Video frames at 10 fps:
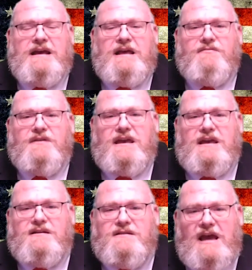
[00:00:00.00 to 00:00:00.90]

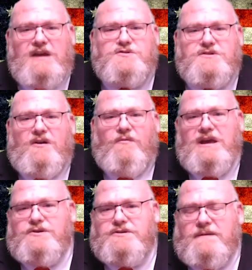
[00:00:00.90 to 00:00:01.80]
the next
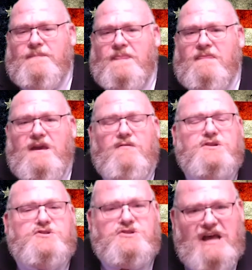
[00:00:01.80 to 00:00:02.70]
generation. There
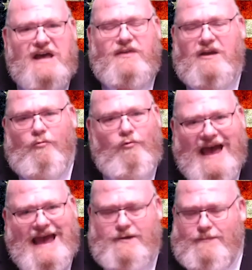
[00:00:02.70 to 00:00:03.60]
is nothing
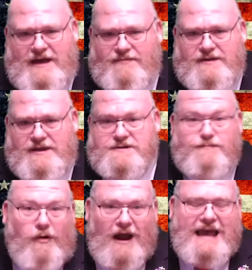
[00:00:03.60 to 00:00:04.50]
right about this,
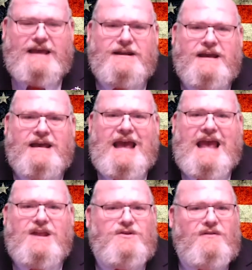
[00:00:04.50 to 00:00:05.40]
Brian,
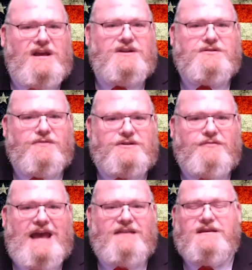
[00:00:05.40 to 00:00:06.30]
and you need to
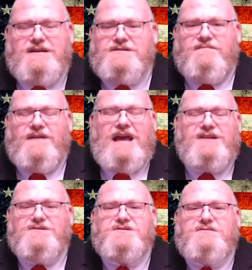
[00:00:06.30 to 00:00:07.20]
retract this. In fact,
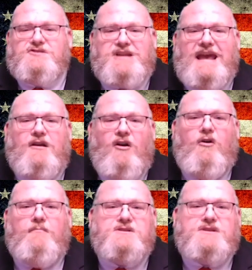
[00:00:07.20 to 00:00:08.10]
just stay at
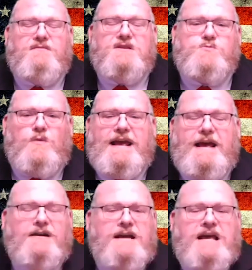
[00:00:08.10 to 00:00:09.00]
home and sit this one
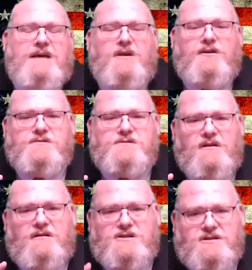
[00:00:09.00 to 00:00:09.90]
out, because
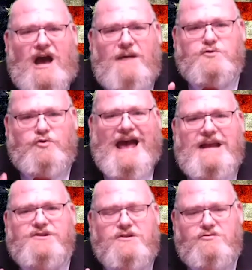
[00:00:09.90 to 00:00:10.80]
stop
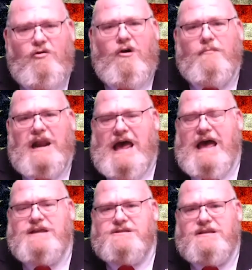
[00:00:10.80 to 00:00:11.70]
trying to
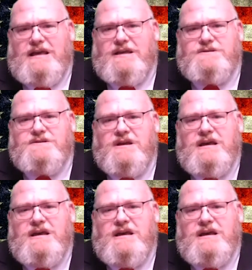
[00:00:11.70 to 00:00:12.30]
normalize this.